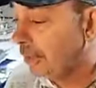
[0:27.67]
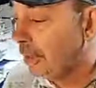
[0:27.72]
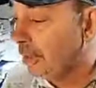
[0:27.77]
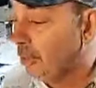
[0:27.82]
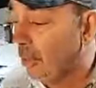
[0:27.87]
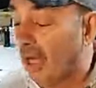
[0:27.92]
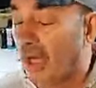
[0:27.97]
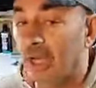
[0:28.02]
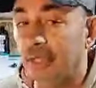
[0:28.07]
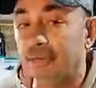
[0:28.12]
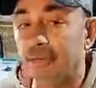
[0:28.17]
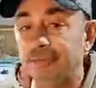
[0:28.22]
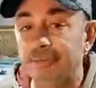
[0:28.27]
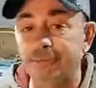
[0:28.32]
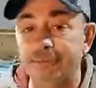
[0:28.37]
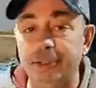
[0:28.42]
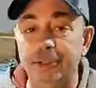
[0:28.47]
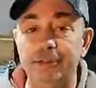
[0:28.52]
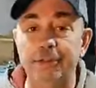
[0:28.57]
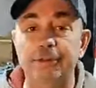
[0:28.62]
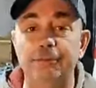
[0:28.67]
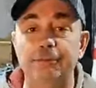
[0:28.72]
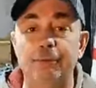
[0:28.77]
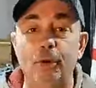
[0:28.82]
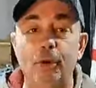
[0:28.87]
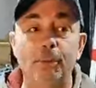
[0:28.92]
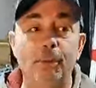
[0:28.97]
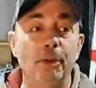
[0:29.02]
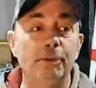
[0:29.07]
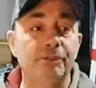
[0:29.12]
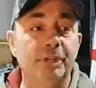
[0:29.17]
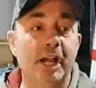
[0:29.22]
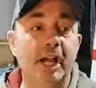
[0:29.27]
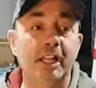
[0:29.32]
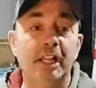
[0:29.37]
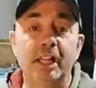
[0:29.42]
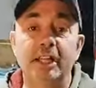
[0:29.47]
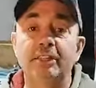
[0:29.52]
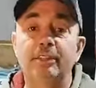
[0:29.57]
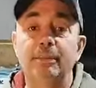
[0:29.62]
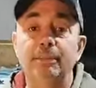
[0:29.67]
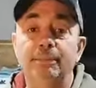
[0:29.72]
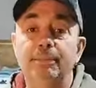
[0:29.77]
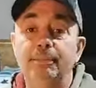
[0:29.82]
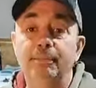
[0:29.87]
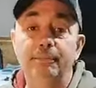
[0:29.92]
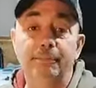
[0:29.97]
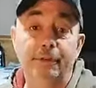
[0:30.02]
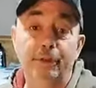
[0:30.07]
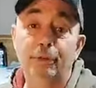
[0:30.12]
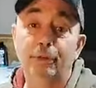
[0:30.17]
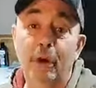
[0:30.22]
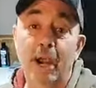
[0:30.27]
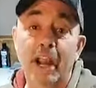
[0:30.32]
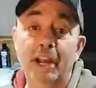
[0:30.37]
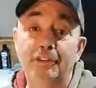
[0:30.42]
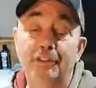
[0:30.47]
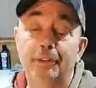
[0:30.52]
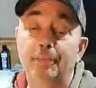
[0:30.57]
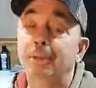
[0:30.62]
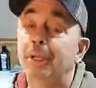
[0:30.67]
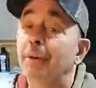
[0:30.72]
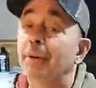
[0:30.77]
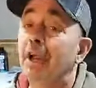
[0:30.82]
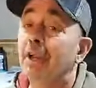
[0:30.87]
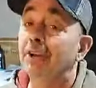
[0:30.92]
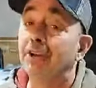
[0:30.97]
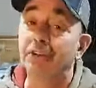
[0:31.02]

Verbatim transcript: Well, first and foremost, I like to for grass to be around.